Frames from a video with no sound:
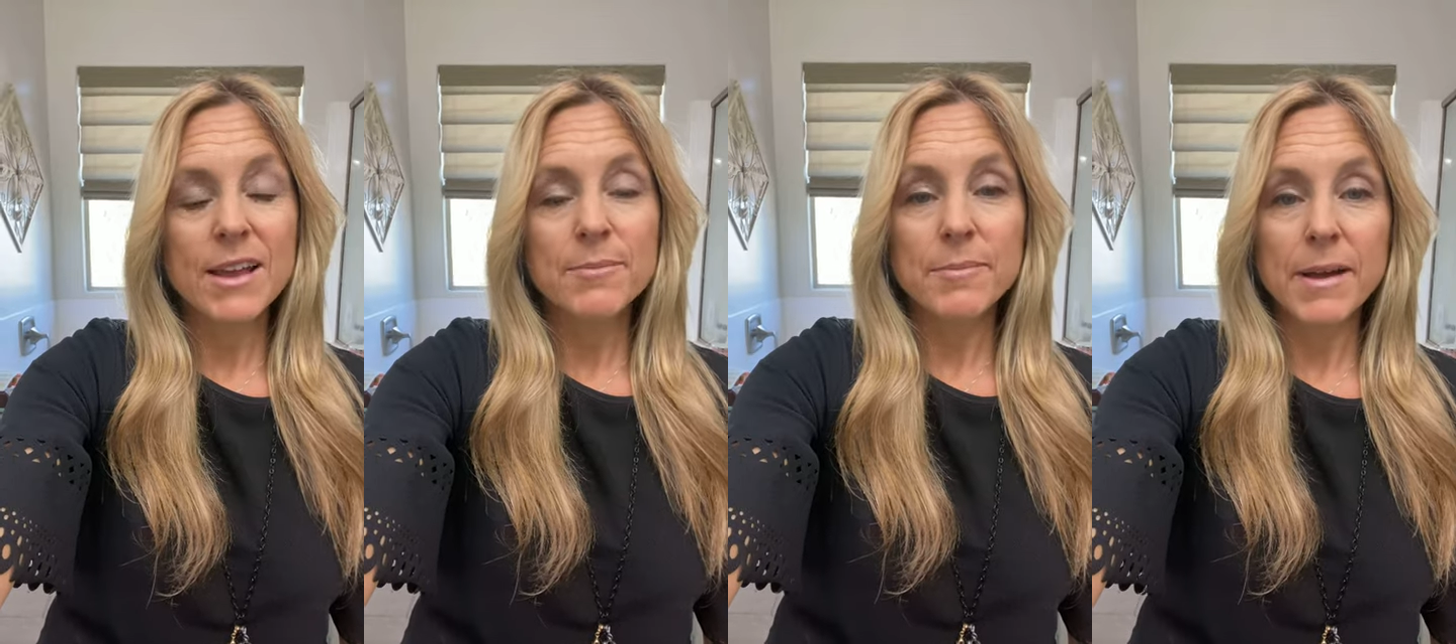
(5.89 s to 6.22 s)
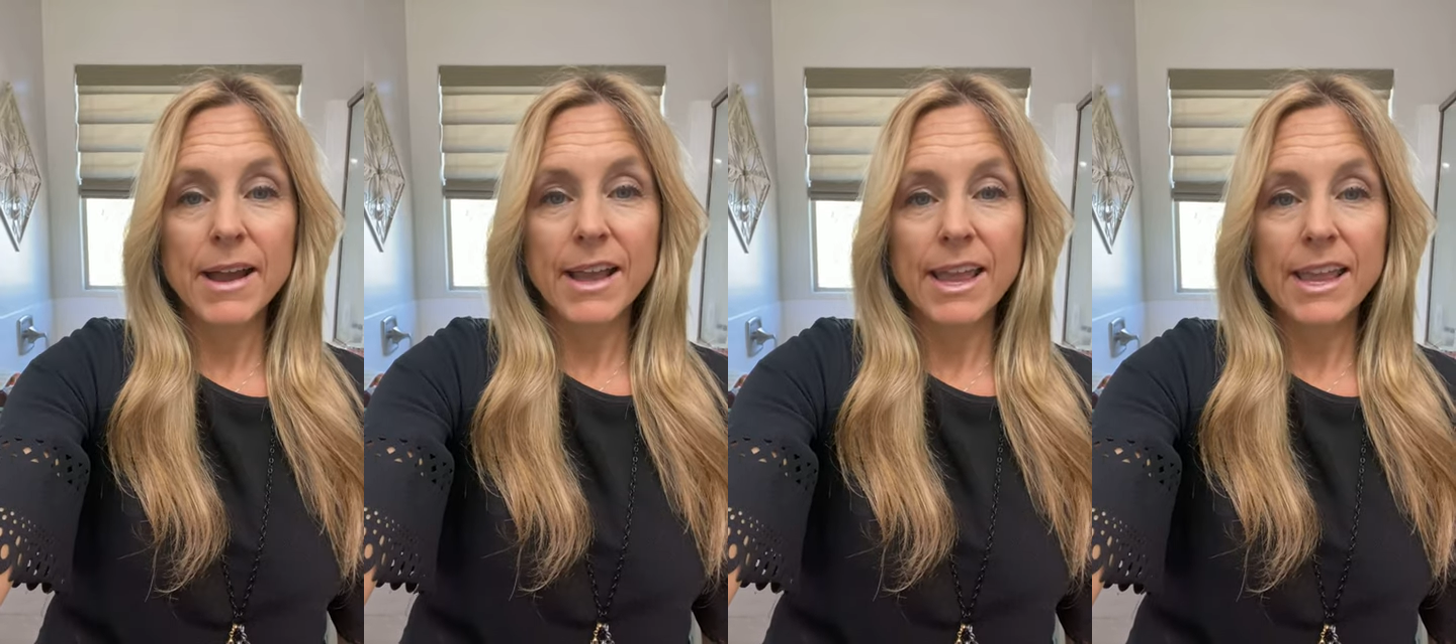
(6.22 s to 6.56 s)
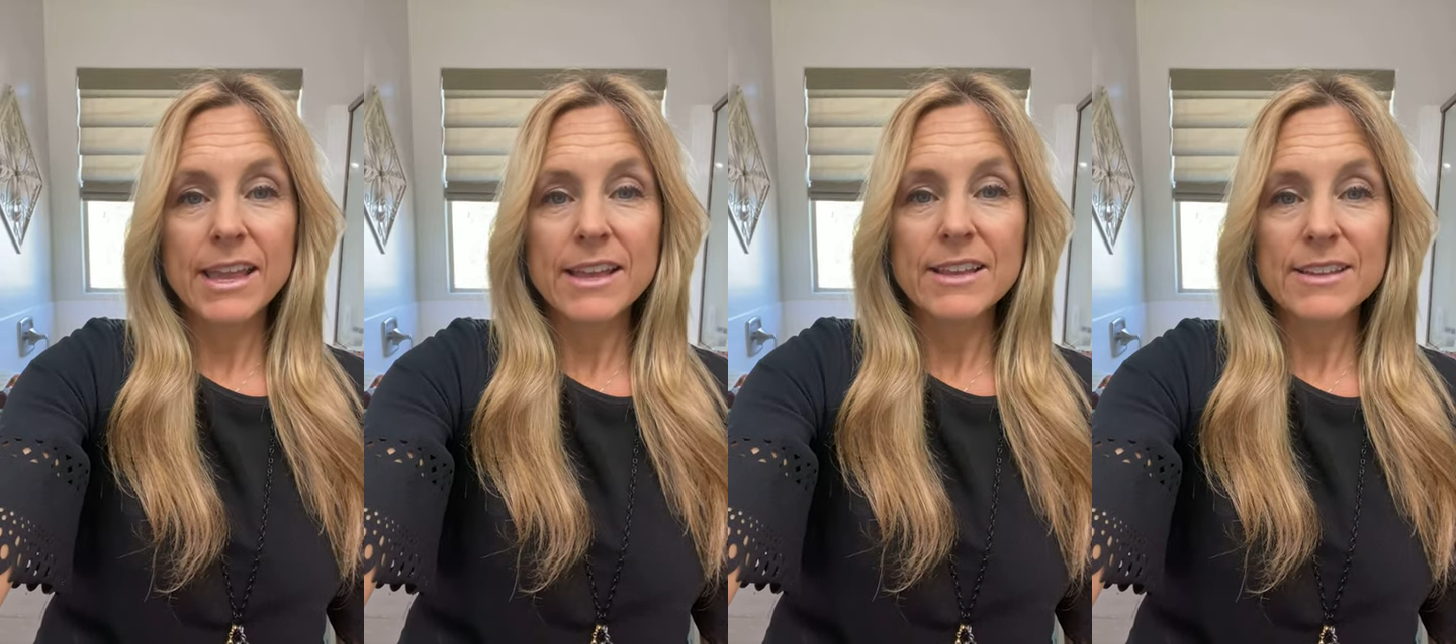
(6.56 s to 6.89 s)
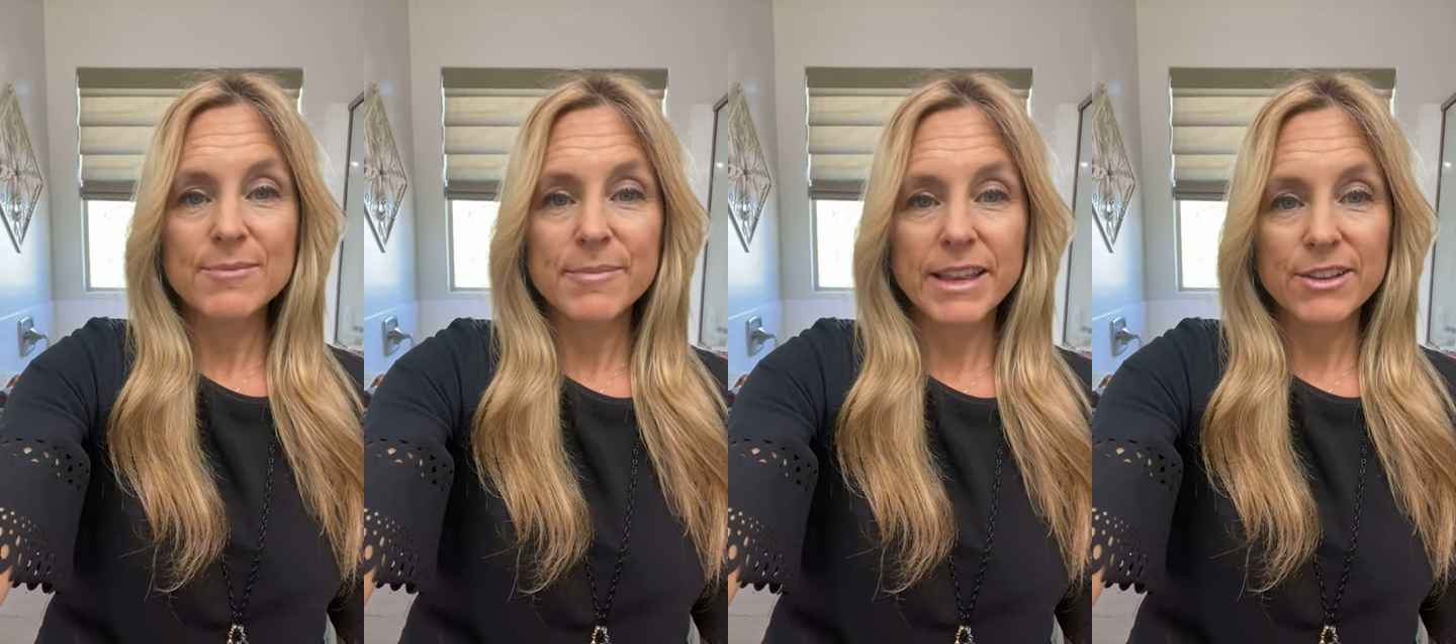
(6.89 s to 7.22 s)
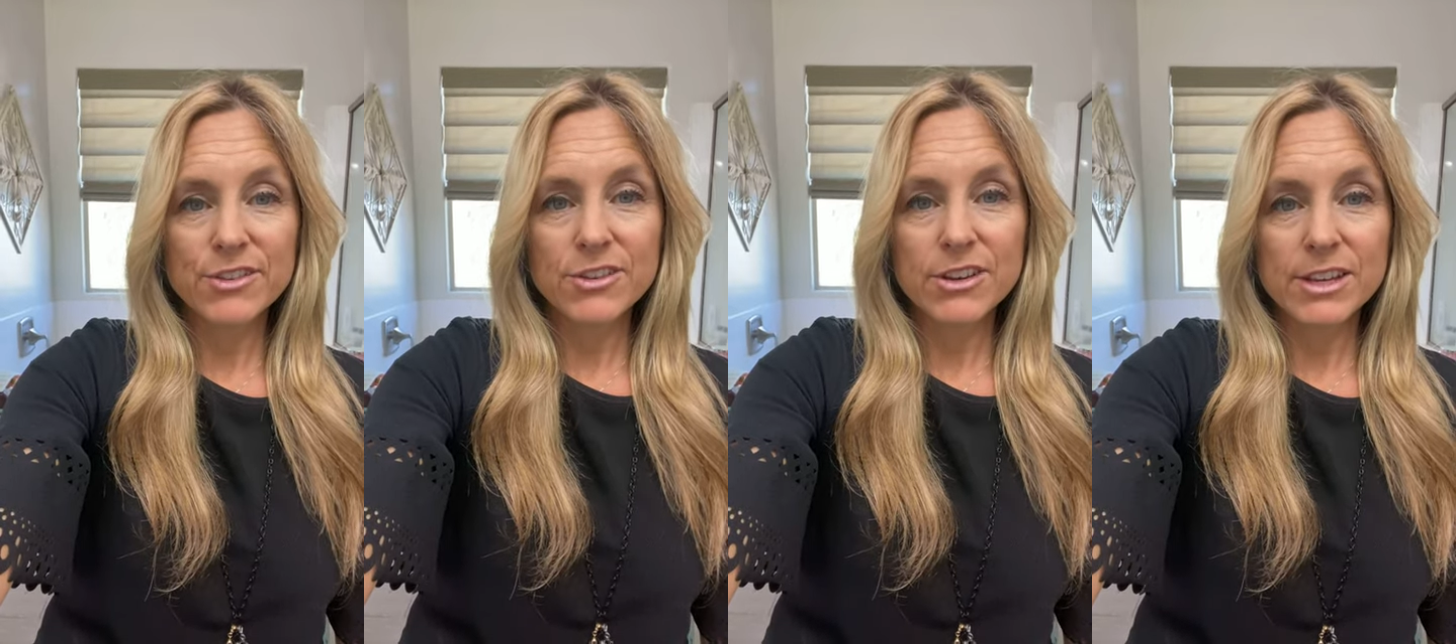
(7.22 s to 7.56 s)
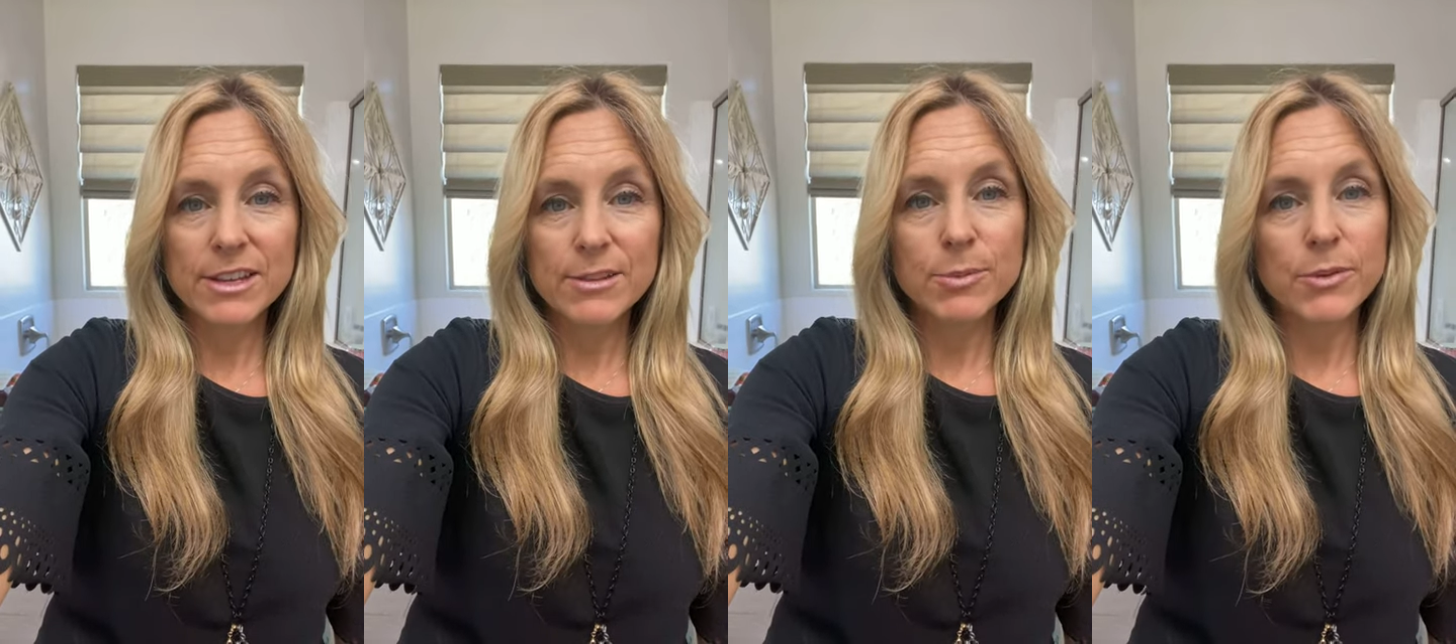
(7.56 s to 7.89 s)
My major
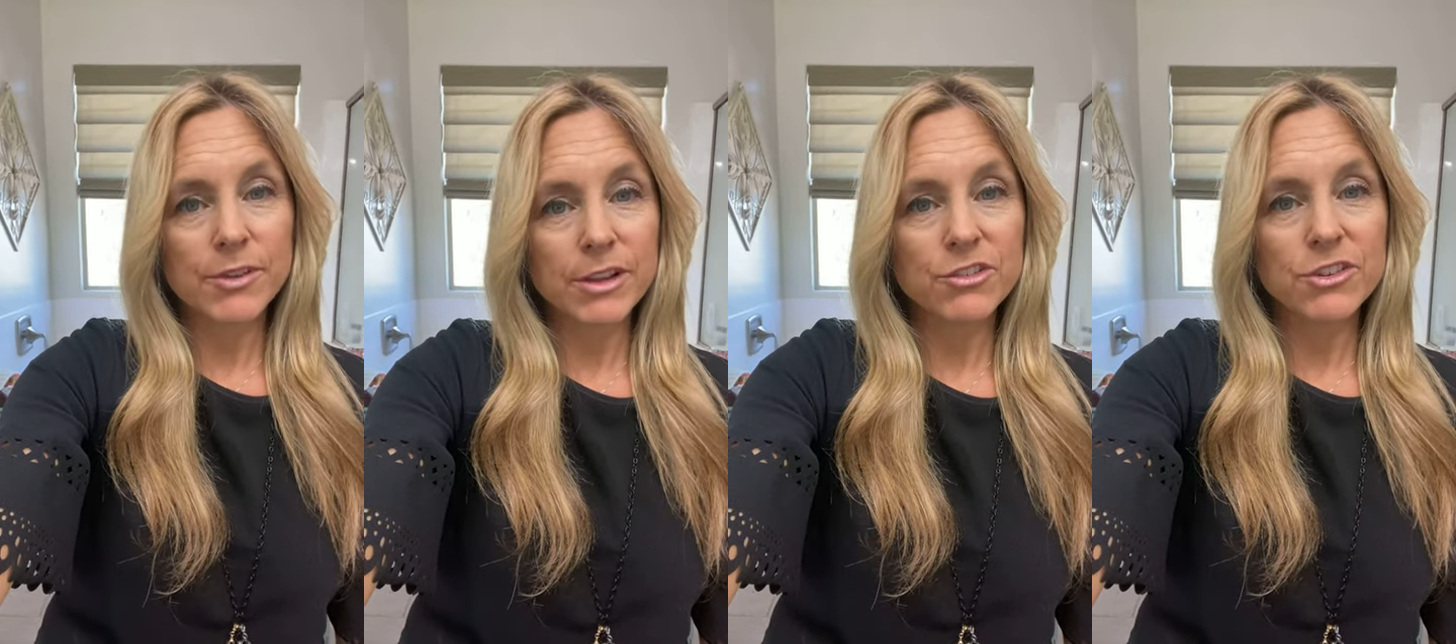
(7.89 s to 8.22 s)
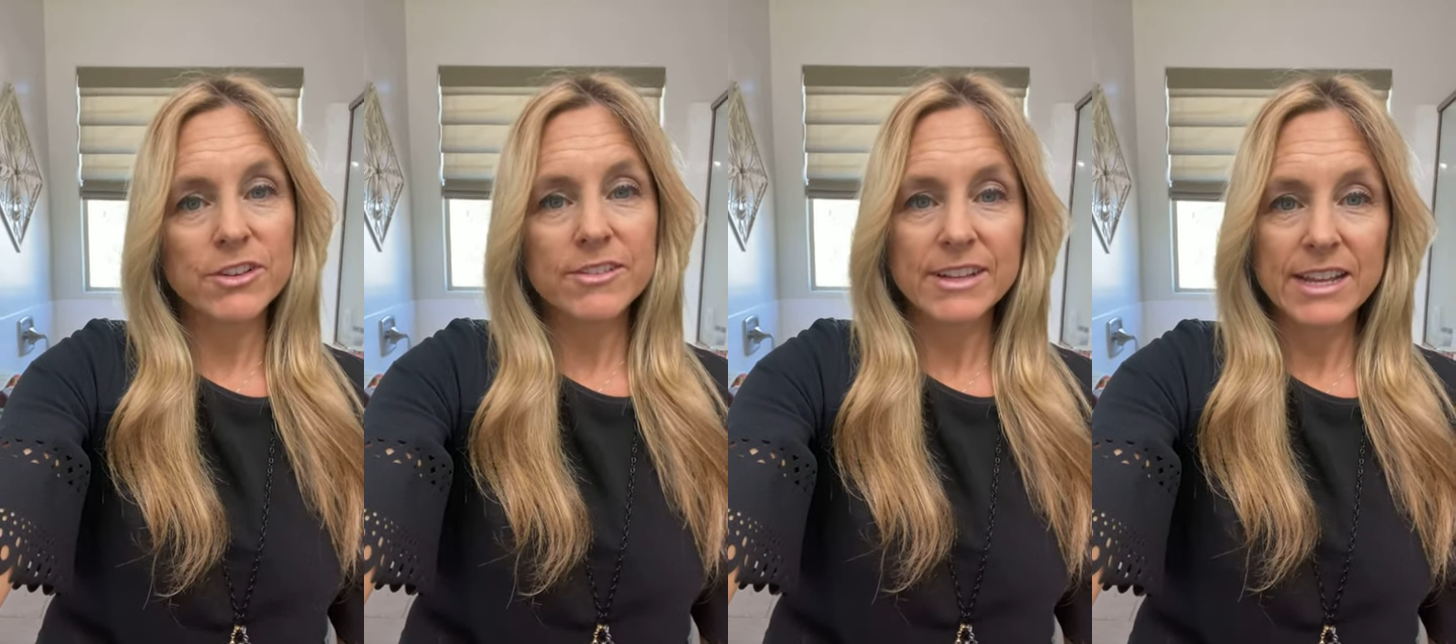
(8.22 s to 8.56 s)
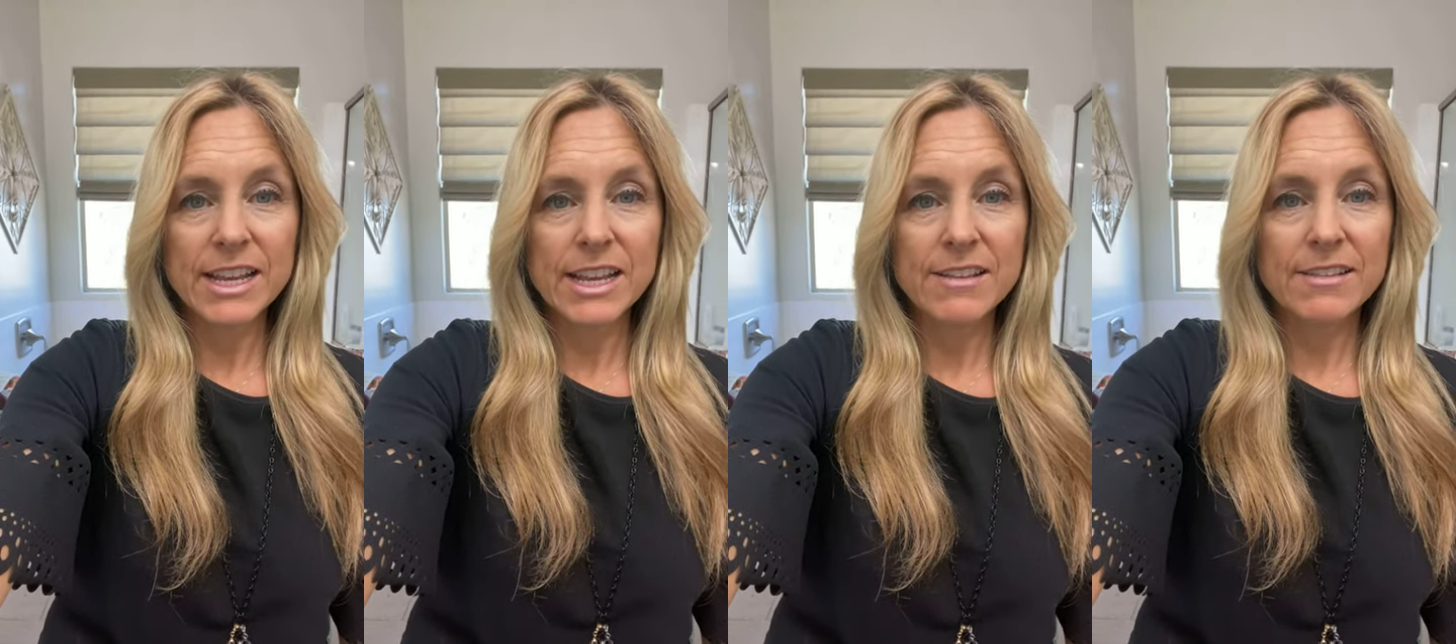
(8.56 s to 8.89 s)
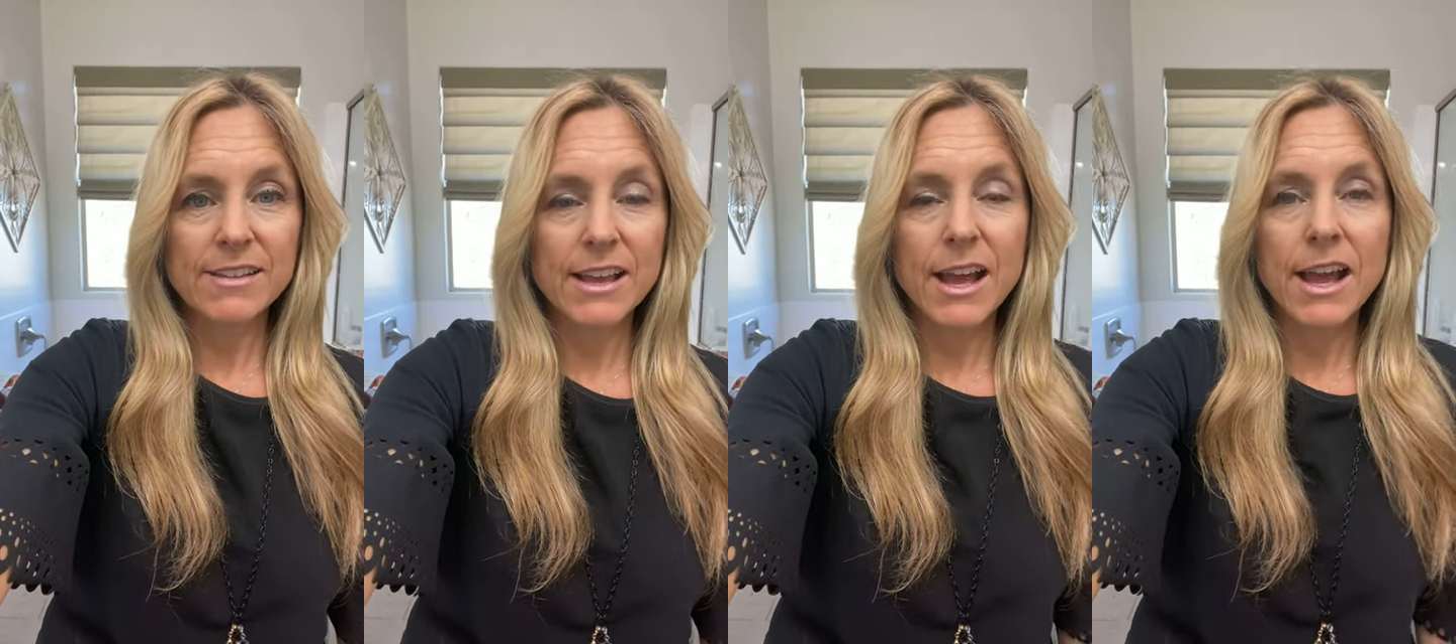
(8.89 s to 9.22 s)
is professional studies.